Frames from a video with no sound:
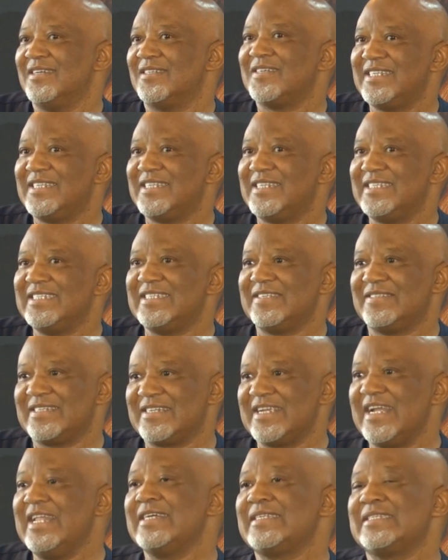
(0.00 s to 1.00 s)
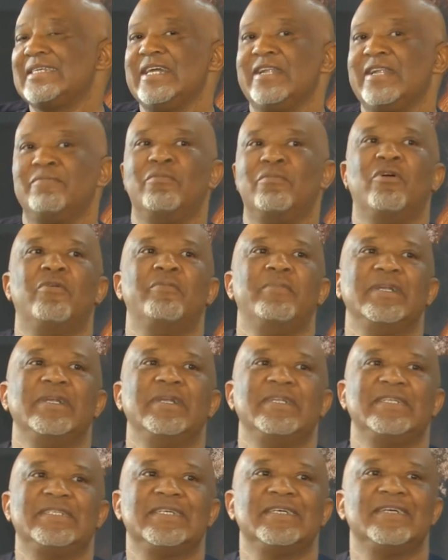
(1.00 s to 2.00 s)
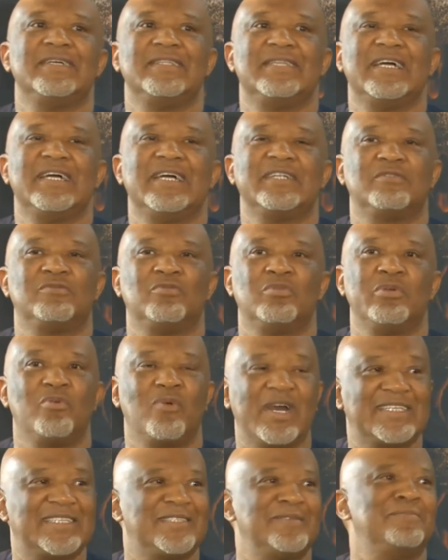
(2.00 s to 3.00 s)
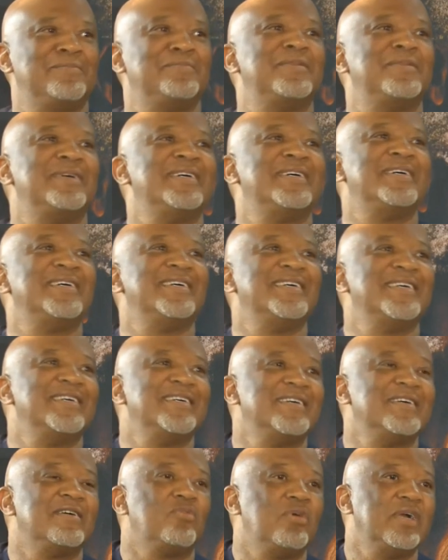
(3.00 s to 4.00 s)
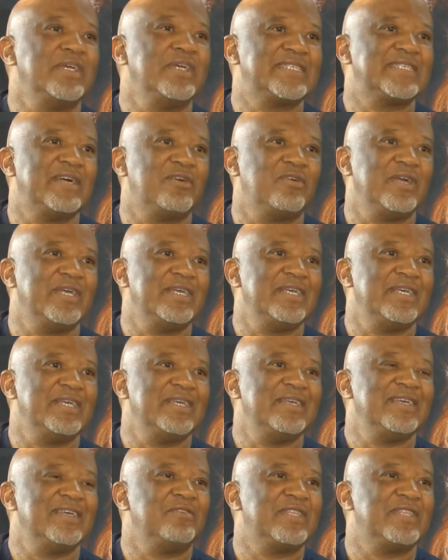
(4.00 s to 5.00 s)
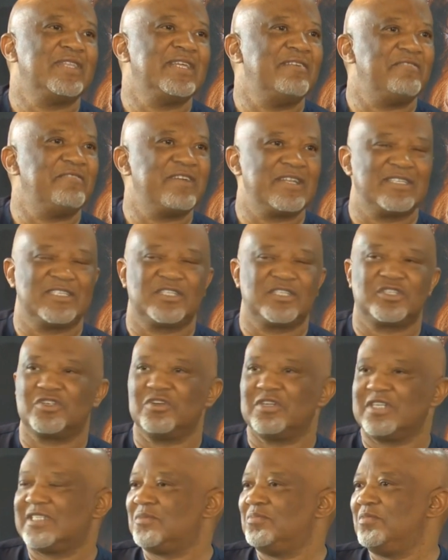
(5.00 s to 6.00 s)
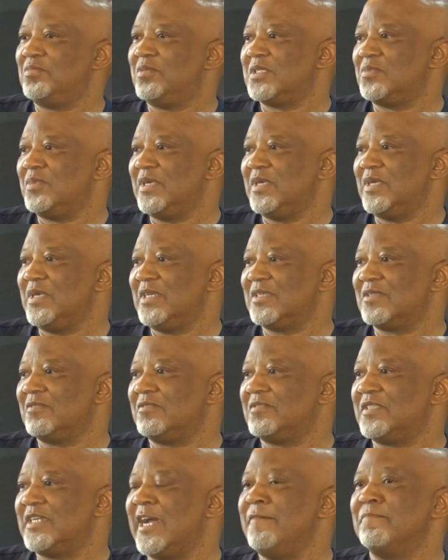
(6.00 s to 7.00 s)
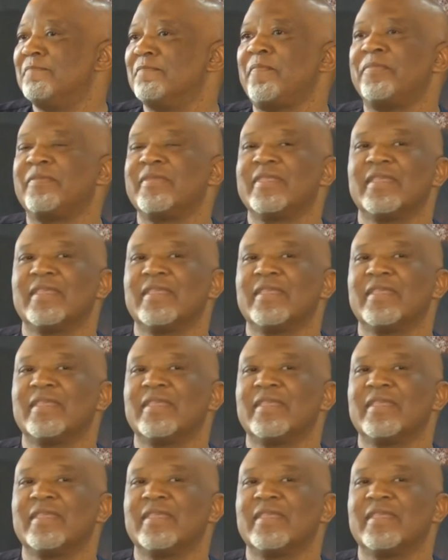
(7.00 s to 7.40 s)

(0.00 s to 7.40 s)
So it is really a sad moment that we watch him waste away within a very short space of time,